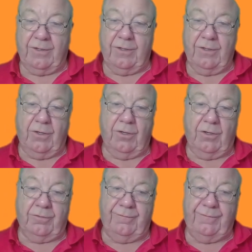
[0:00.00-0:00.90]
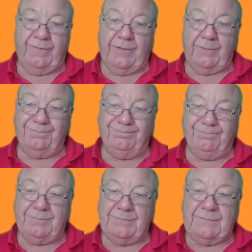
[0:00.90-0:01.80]
of um,
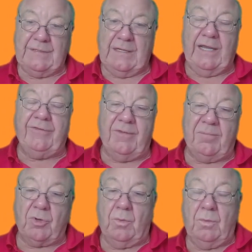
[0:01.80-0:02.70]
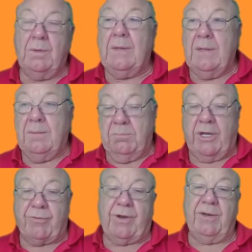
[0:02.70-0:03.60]
atypical
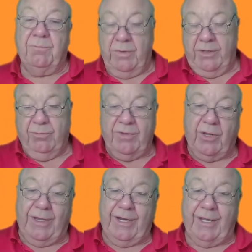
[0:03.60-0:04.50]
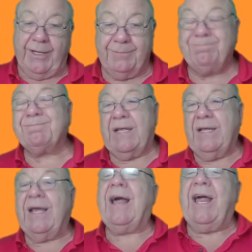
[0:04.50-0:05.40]
migraine where there was no headache.
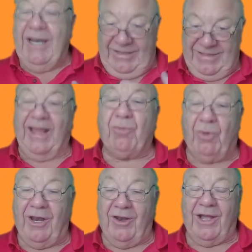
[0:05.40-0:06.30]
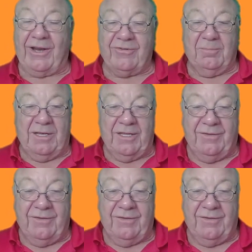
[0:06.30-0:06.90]
At least that's what I like to believe.